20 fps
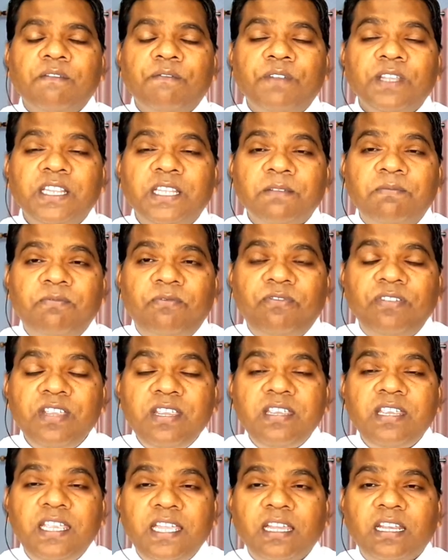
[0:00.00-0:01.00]
with the
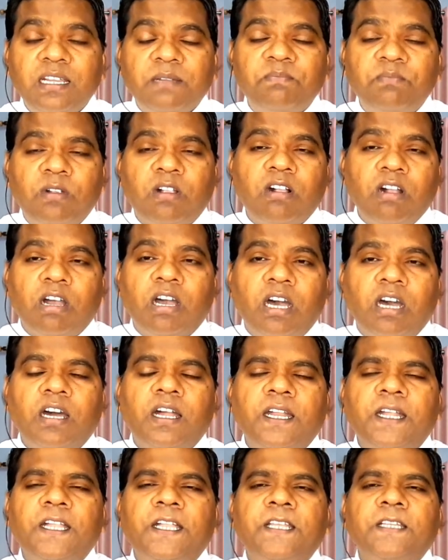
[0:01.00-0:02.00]
finger of
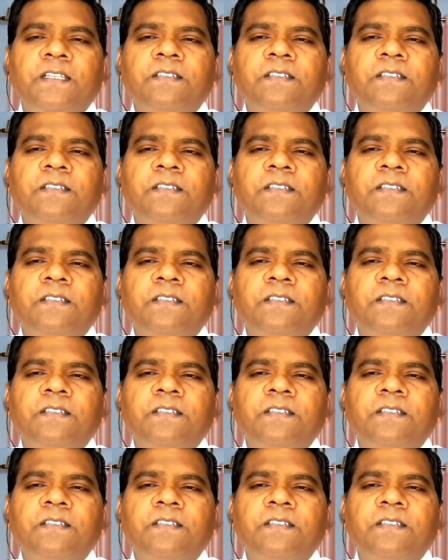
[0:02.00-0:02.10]
God.